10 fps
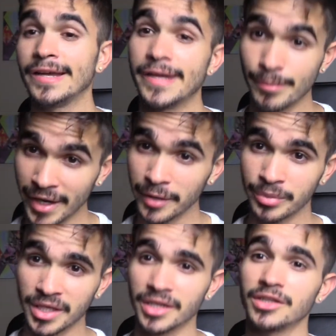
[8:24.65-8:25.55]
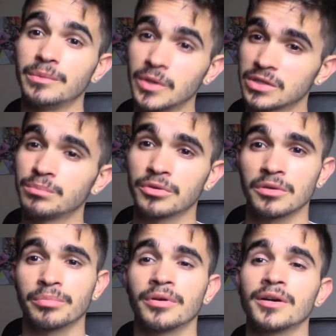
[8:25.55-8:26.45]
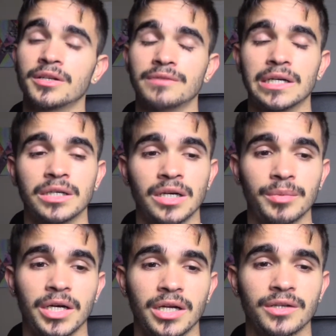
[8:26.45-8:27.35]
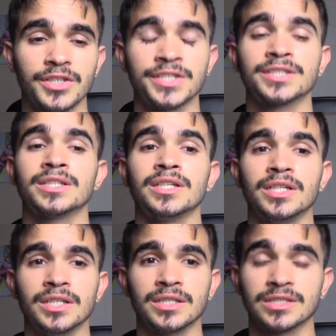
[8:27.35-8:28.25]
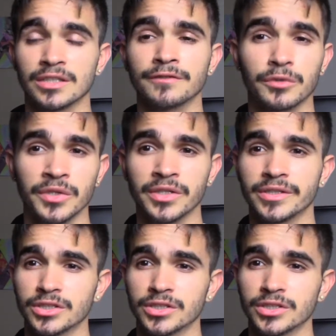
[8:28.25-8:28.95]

In my opinion, the most important part about, about all this, self-awareness.